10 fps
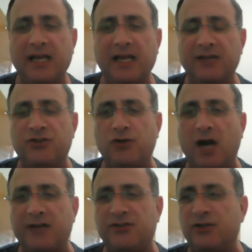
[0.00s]
in
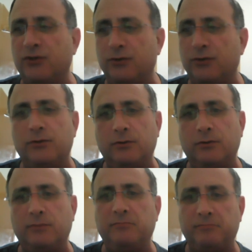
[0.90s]
trying to
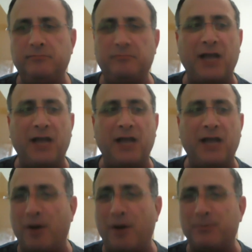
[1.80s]
make sure it's
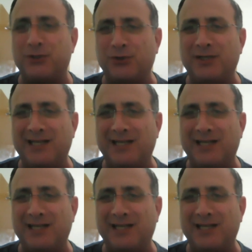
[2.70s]
more opportunity
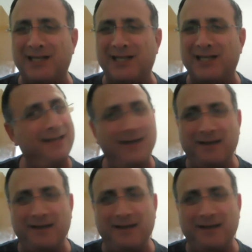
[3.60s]
than crisis.